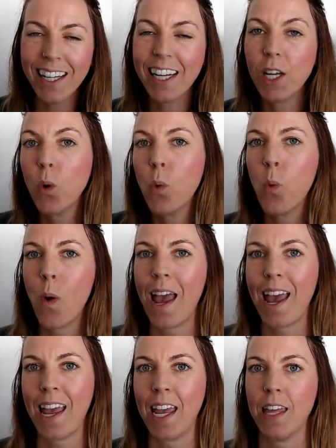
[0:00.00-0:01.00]

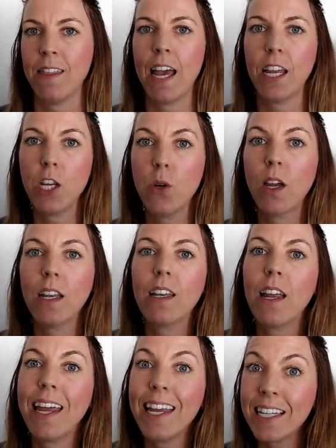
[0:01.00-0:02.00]
way that you can
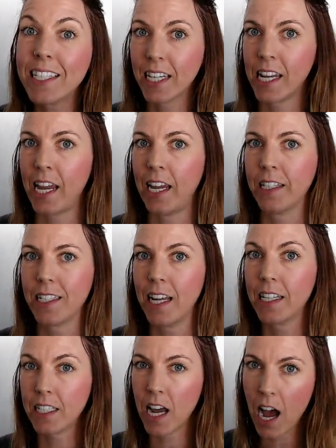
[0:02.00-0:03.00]
indicate a
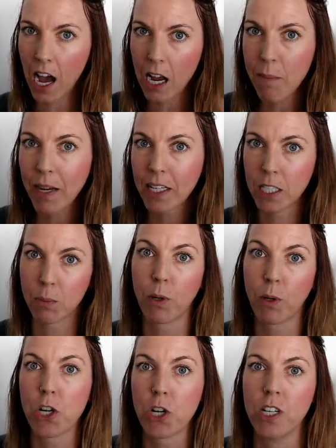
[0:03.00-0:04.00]
time
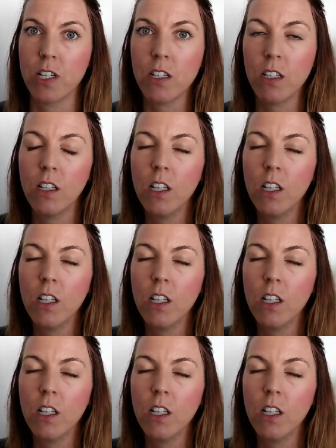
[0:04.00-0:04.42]
expression